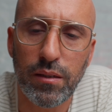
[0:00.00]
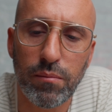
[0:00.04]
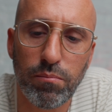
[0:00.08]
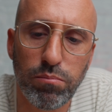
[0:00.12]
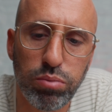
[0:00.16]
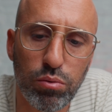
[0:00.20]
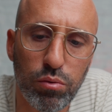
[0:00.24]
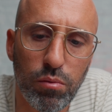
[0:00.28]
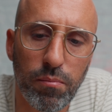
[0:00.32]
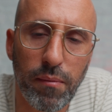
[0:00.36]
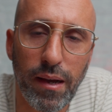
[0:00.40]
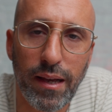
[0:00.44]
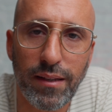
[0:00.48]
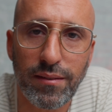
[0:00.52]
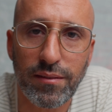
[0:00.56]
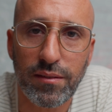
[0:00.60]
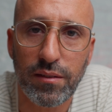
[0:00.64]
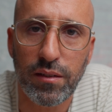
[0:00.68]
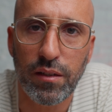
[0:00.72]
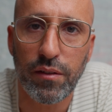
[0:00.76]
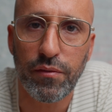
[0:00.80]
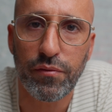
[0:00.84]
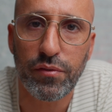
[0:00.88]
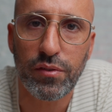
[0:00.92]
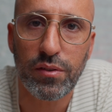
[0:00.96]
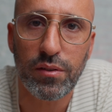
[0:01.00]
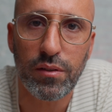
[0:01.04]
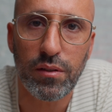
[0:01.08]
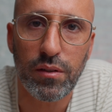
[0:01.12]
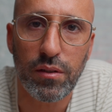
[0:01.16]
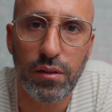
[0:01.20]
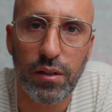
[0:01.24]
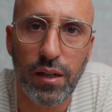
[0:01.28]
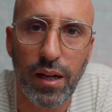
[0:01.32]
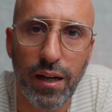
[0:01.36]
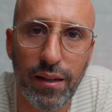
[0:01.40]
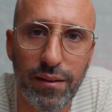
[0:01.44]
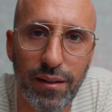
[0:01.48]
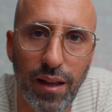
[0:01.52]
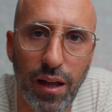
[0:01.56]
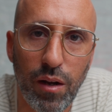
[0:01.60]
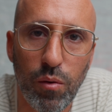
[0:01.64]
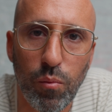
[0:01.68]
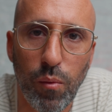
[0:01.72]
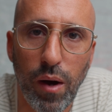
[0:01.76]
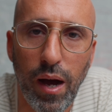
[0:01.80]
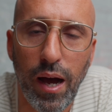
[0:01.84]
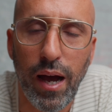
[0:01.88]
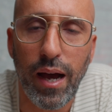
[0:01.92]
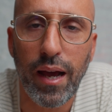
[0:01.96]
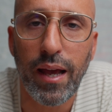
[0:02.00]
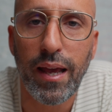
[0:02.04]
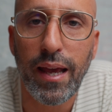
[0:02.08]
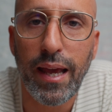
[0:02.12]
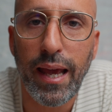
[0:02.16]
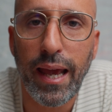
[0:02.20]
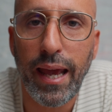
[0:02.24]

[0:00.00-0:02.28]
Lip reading: Bull Mastiffs, Grand Danois,